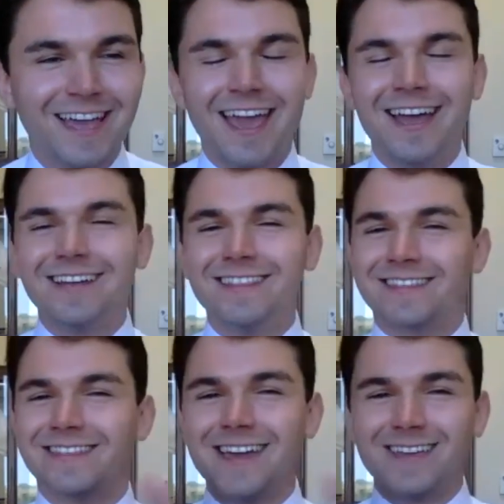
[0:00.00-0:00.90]
Anna,
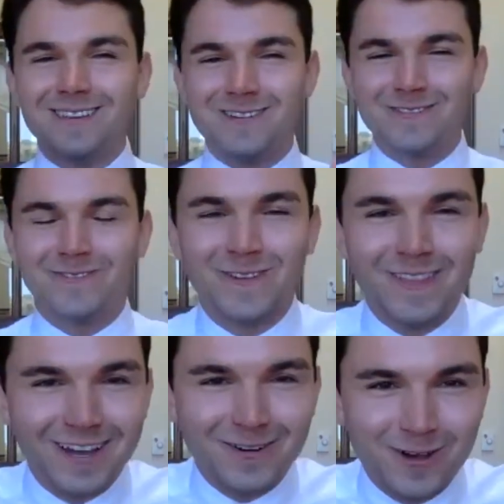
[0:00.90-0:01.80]
thank you for
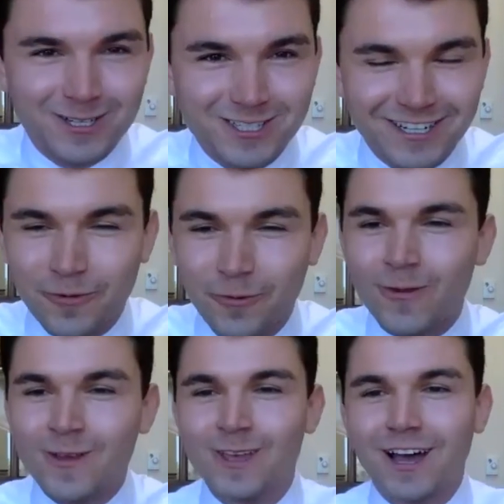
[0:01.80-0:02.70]
that question.
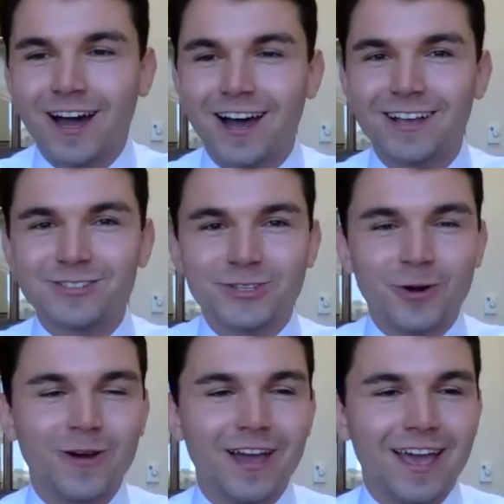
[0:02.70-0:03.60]

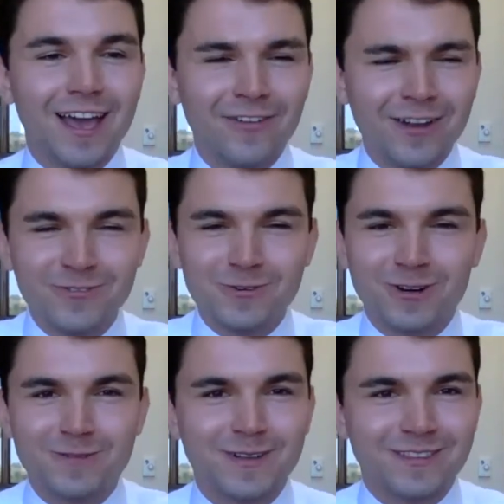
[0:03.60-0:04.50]
So have any of you
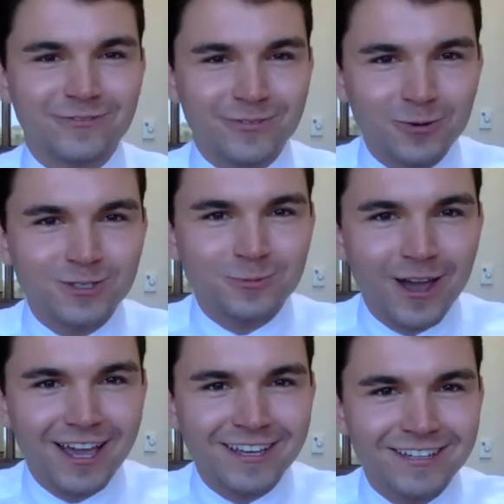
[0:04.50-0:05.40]
heard about the
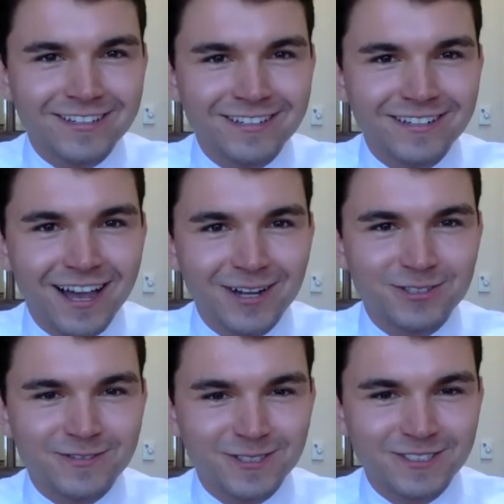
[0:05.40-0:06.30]
Volkswagen
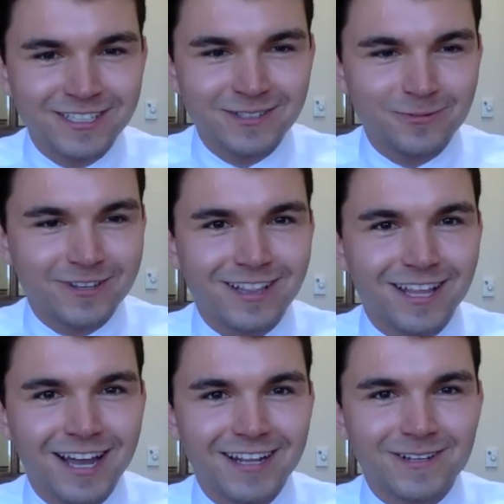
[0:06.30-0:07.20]
controversy where they
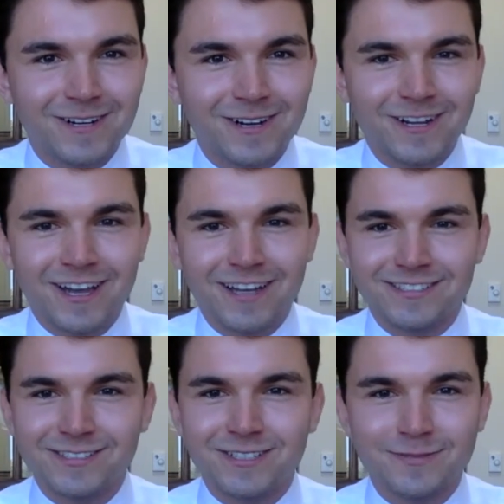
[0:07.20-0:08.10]
lied on their
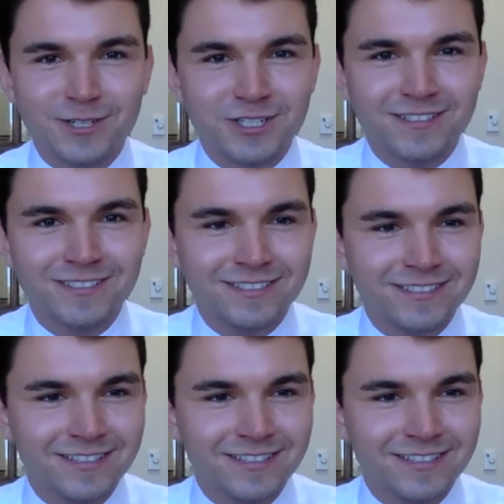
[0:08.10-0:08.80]
diesel emissions?